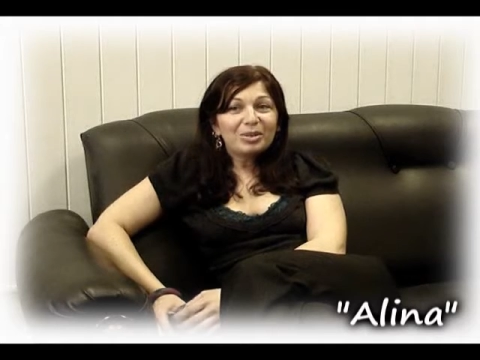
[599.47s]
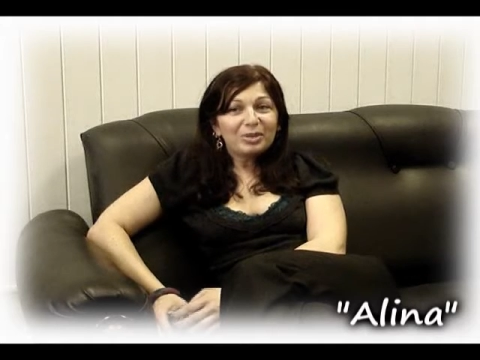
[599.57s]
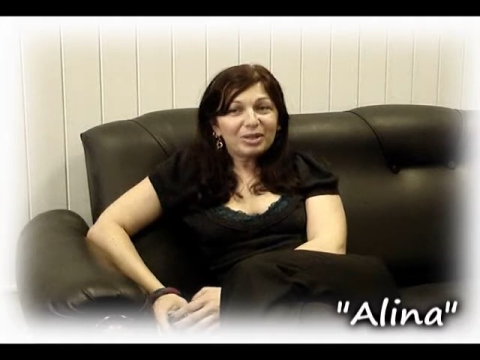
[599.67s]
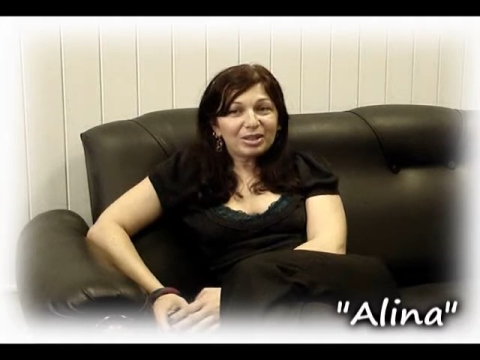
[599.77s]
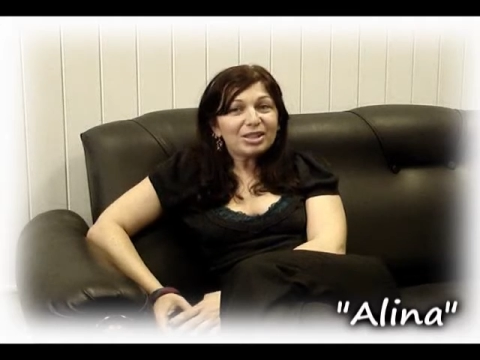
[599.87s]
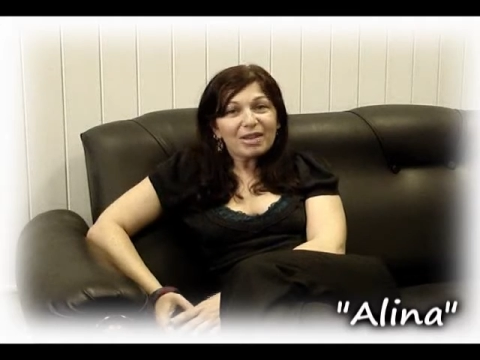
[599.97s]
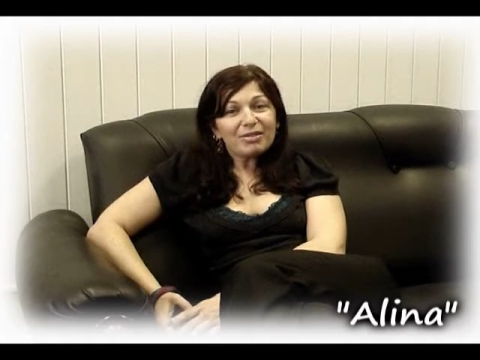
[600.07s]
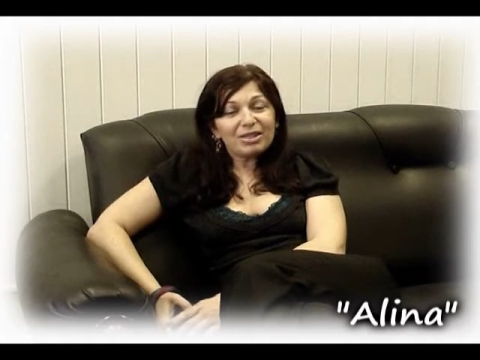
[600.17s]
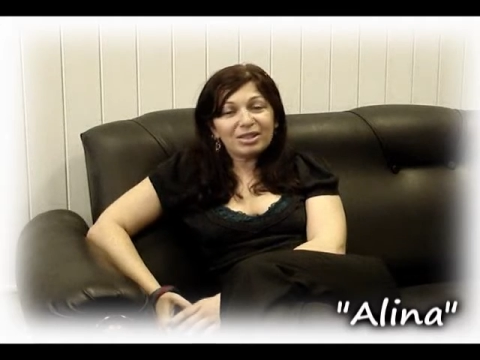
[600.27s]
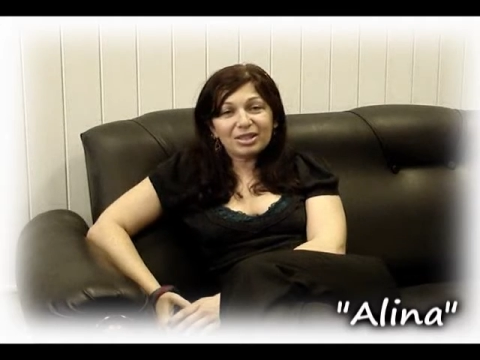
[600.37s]
Well,
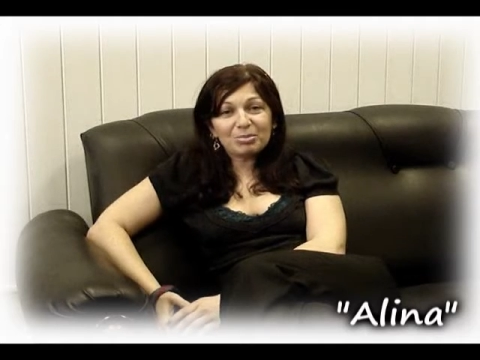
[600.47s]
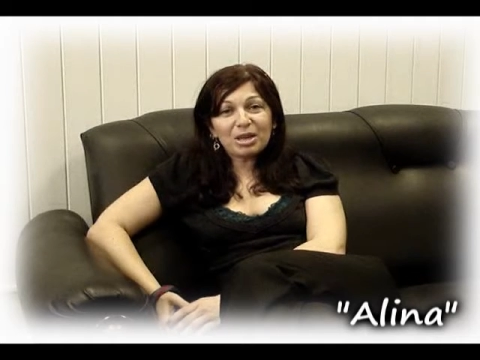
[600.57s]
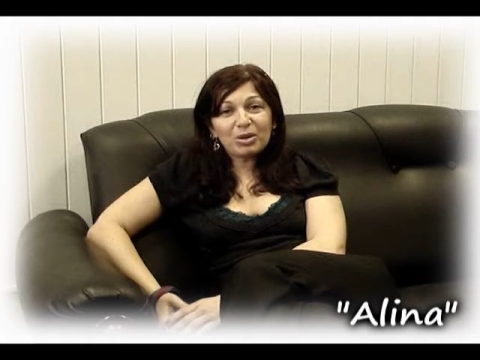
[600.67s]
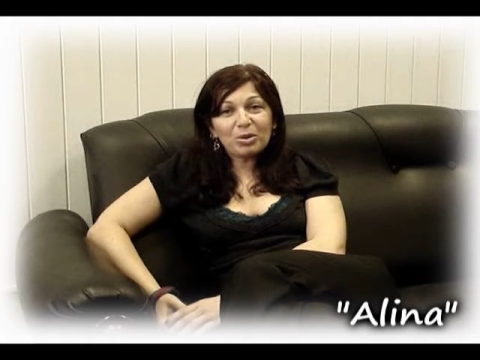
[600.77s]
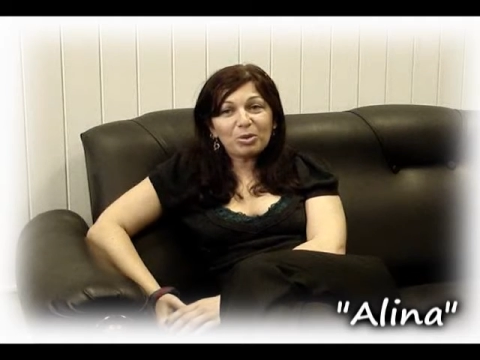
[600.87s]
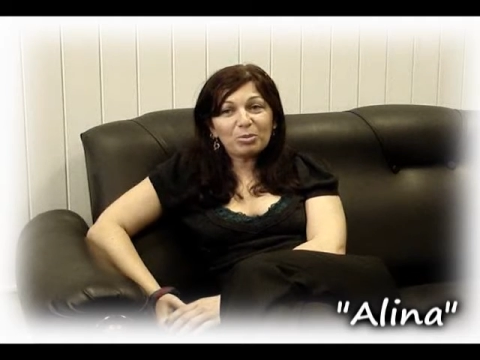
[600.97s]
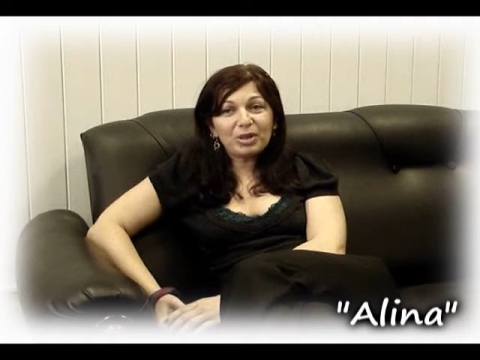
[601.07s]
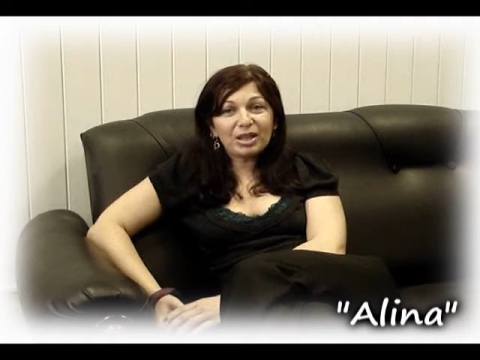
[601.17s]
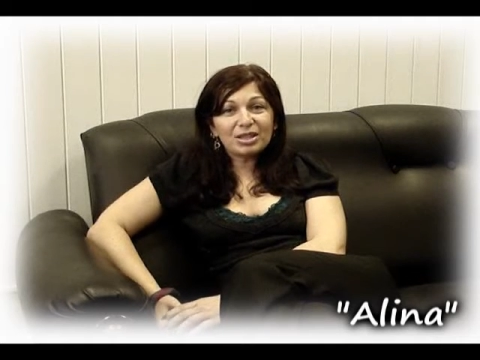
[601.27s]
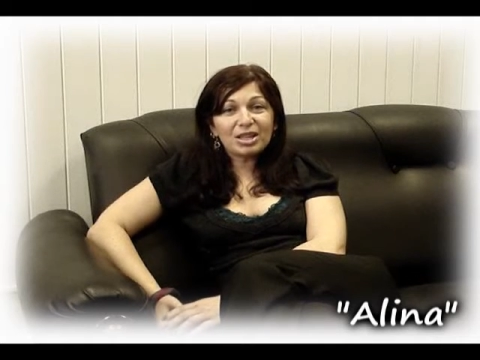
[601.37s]
traveling is my
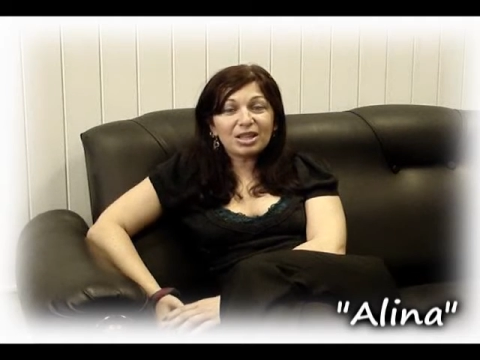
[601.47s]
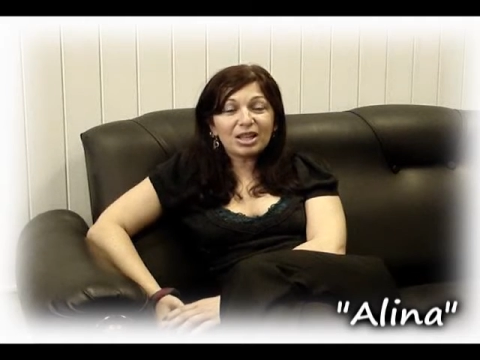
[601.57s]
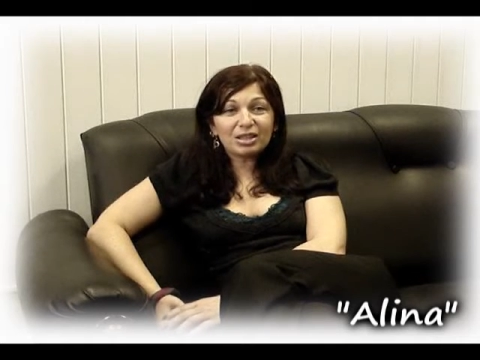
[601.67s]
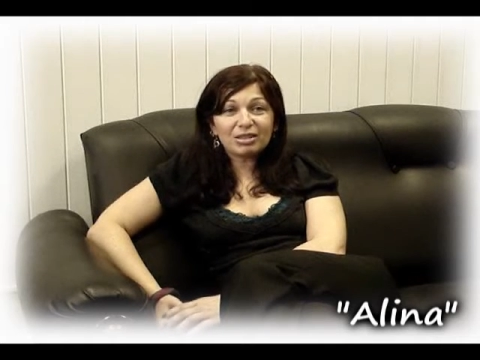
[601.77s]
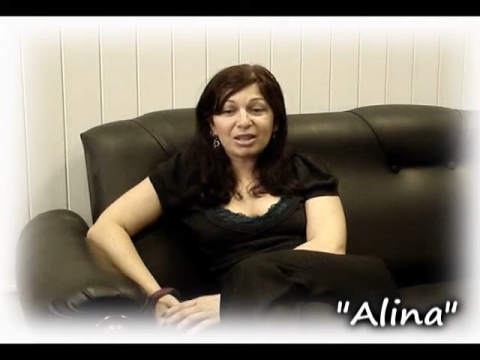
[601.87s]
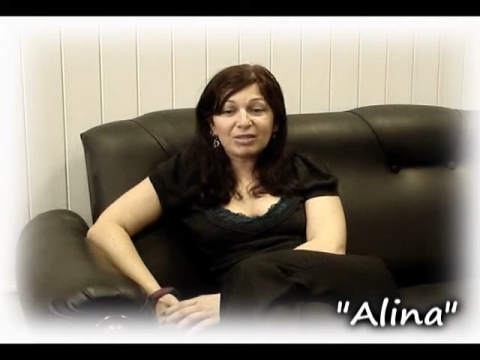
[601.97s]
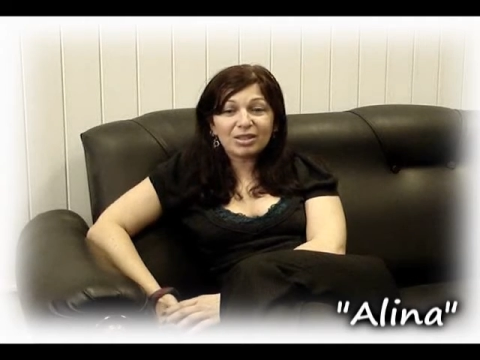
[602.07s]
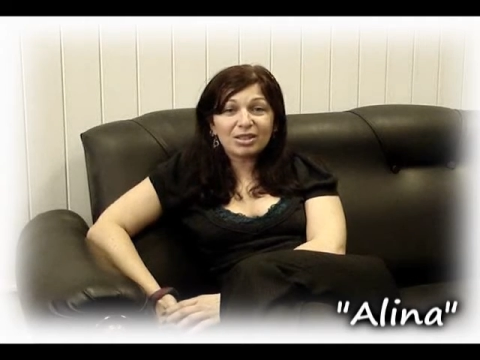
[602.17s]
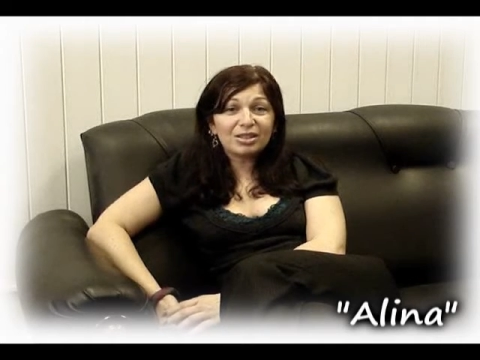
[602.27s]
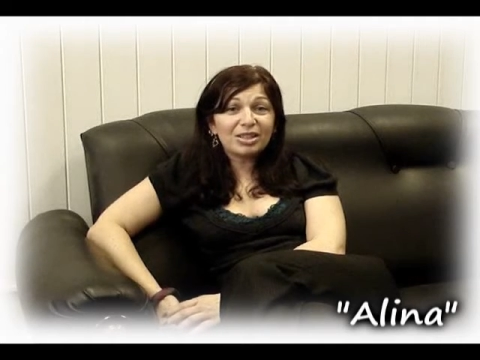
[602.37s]
hobby, and I like
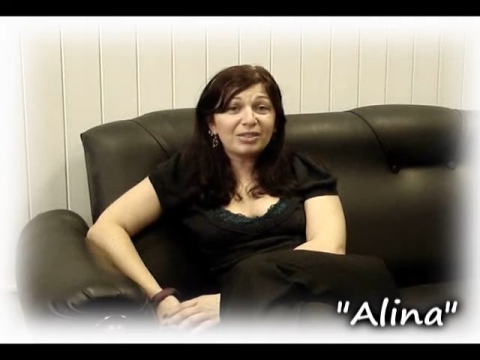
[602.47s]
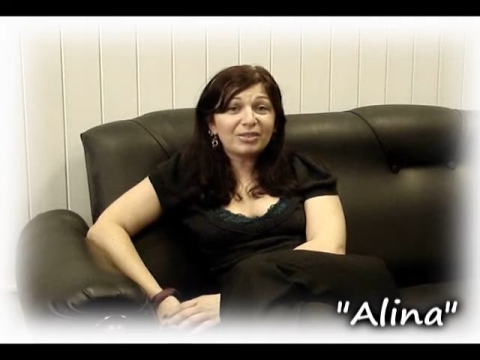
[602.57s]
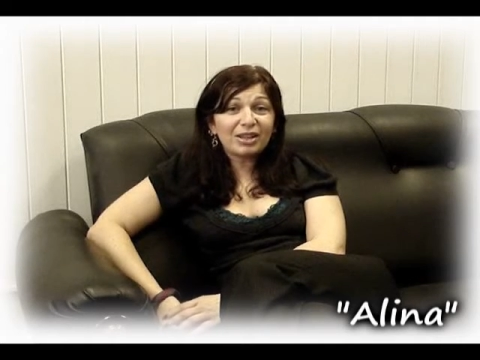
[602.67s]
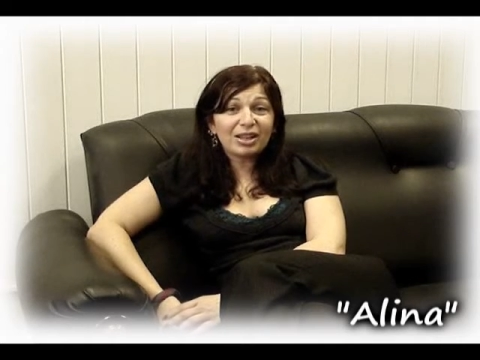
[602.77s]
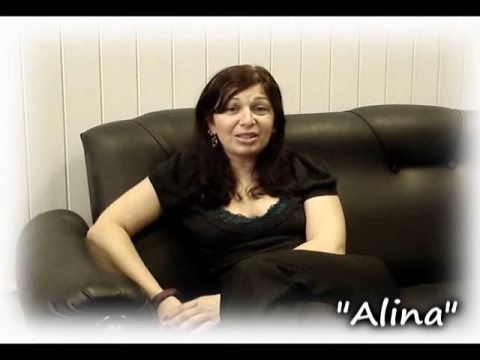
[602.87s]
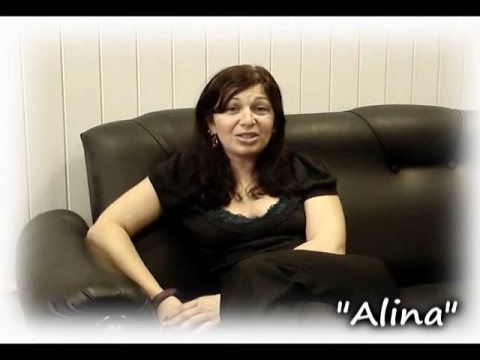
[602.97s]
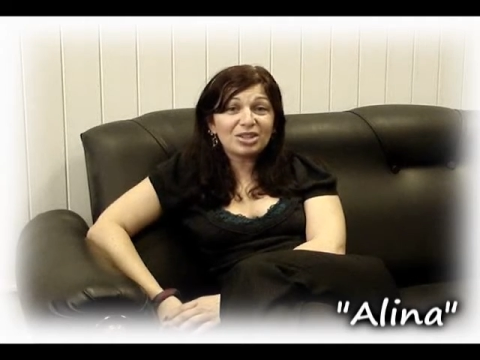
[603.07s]
traveling, and if I had a